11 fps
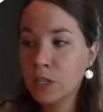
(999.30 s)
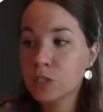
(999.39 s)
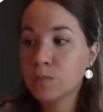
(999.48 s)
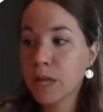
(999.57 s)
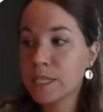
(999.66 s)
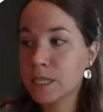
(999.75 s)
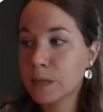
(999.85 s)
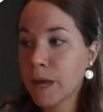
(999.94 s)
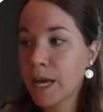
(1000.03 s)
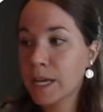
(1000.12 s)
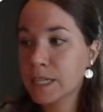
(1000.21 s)
just plastic
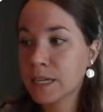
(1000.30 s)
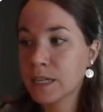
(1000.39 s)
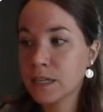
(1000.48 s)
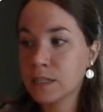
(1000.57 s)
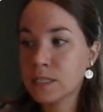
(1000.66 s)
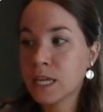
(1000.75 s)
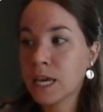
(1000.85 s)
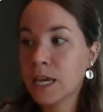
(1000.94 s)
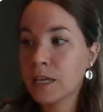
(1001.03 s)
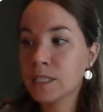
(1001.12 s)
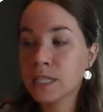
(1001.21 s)
bags that can
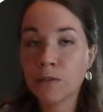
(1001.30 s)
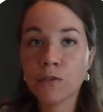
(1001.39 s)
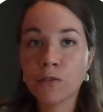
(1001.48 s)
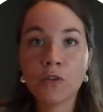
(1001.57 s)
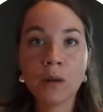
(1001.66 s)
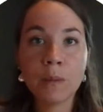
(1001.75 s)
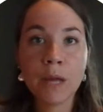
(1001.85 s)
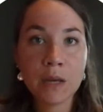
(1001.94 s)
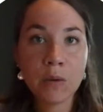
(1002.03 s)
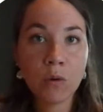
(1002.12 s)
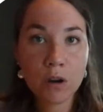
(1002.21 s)
stay safe from
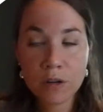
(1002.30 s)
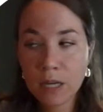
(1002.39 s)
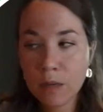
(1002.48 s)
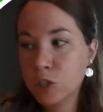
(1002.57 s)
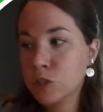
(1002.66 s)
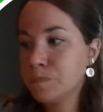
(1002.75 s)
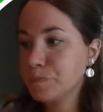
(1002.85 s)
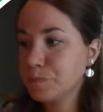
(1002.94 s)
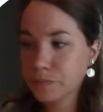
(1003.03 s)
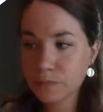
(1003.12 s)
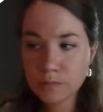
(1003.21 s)
any water damage.
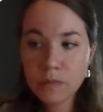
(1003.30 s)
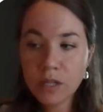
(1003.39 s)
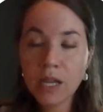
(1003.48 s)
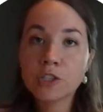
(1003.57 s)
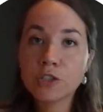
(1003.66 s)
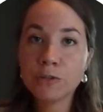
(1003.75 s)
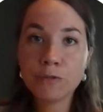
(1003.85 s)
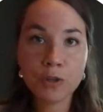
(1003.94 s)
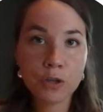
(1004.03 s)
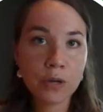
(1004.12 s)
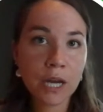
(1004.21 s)
Extra
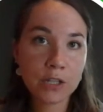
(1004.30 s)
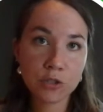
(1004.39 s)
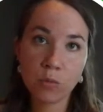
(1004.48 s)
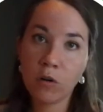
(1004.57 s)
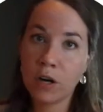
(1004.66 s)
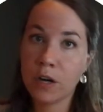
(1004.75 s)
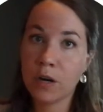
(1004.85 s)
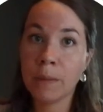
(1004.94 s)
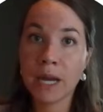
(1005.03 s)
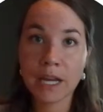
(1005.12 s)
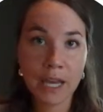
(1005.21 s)
food, extra water,
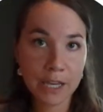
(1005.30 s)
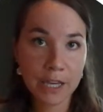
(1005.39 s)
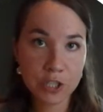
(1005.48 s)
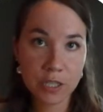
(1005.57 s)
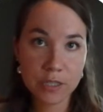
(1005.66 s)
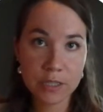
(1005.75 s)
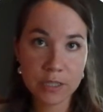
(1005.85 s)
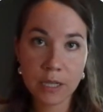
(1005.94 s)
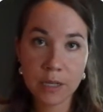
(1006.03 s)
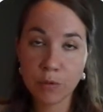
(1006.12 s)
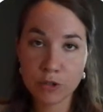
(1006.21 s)
medications,
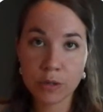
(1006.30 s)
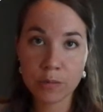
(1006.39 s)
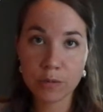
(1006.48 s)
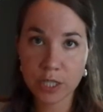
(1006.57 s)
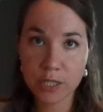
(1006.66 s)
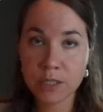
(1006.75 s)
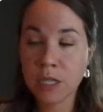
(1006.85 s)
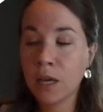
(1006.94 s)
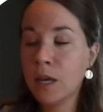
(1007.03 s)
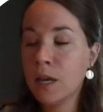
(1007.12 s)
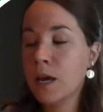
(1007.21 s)
any prescriptions.
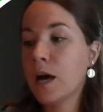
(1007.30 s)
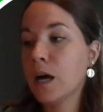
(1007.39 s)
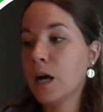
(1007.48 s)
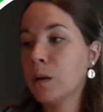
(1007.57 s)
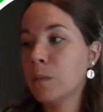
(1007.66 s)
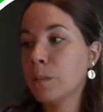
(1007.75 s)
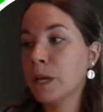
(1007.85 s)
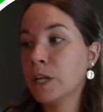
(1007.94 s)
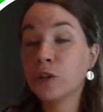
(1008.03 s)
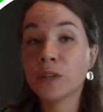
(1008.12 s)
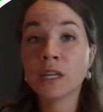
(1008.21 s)
Make
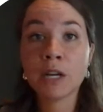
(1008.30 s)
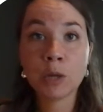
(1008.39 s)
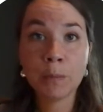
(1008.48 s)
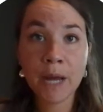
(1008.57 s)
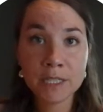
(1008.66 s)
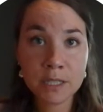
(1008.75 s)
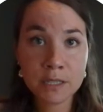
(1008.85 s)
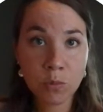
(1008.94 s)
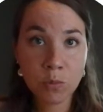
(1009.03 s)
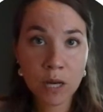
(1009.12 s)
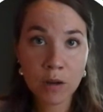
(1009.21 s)
sure you think about your pets as
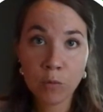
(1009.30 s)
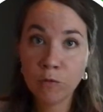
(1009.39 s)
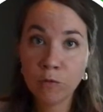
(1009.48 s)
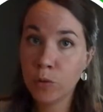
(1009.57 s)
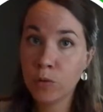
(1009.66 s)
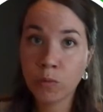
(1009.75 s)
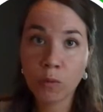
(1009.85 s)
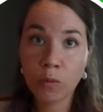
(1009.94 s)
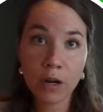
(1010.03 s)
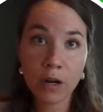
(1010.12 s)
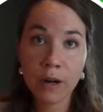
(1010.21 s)
well. Food,
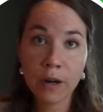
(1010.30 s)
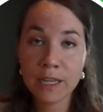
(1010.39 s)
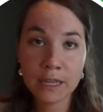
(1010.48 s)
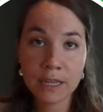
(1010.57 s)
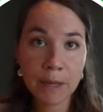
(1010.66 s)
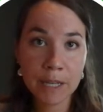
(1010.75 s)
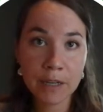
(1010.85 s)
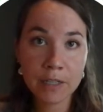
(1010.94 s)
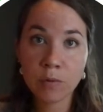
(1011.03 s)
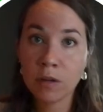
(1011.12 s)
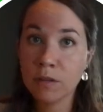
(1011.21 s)
water, anything they may need
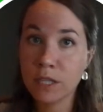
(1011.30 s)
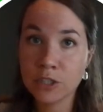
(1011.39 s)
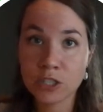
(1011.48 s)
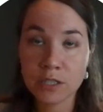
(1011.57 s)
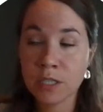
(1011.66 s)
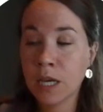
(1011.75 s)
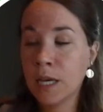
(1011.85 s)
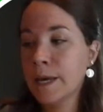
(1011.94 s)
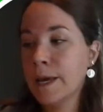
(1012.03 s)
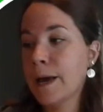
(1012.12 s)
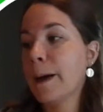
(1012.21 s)
as well, leashes.
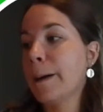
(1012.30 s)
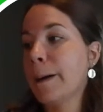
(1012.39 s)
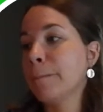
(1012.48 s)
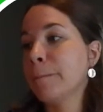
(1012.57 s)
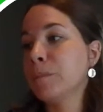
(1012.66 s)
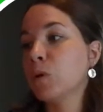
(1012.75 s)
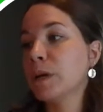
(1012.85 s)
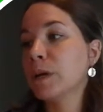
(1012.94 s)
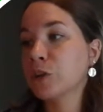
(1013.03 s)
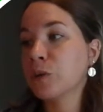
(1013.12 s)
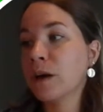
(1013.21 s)
You want to make
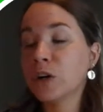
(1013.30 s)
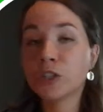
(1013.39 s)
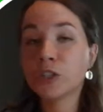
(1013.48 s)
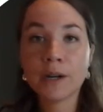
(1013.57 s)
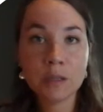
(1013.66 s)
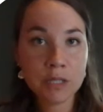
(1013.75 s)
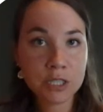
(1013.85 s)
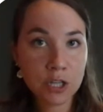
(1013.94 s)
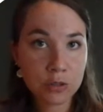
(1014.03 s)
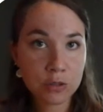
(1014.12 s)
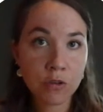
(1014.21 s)
sure you have all your
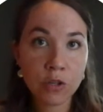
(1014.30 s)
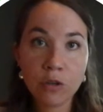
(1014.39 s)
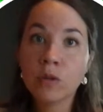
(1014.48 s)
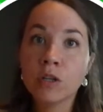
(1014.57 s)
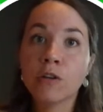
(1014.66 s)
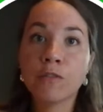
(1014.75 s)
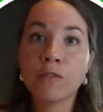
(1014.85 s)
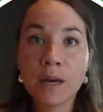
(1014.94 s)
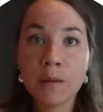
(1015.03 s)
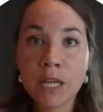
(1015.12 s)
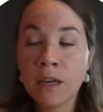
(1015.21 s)
documentation for you and your
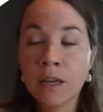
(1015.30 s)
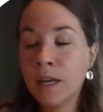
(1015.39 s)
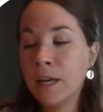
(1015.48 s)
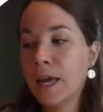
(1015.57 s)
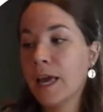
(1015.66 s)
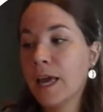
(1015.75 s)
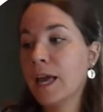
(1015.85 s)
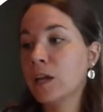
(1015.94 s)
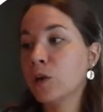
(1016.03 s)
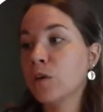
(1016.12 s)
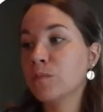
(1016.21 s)
family, and
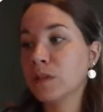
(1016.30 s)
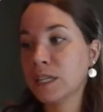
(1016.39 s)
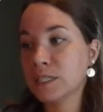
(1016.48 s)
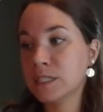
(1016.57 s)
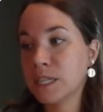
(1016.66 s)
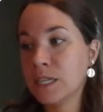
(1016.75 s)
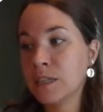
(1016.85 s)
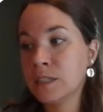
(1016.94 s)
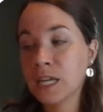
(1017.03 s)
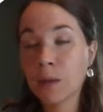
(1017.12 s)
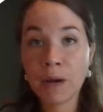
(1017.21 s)
you have plenty
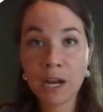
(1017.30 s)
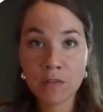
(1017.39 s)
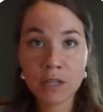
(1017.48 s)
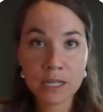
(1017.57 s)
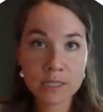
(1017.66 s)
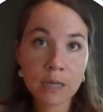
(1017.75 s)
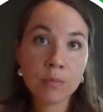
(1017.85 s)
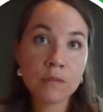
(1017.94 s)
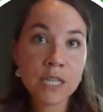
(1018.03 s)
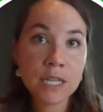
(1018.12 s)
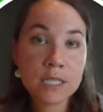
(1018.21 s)
to get by over the next couple
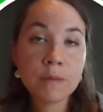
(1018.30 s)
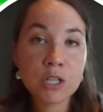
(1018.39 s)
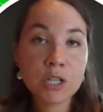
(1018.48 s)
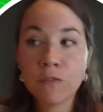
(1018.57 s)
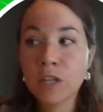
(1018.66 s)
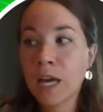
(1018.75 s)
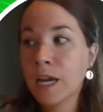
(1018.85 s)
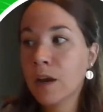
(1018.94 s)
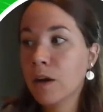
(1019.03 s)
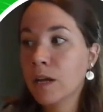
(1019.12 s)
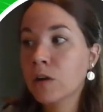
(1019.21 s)
of days, especially for that
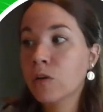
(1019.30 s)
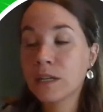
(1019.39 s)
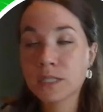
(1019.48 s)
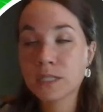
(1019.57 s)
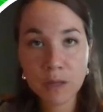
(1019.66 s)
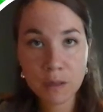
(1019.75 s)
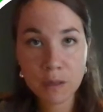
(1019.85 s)
area across the Big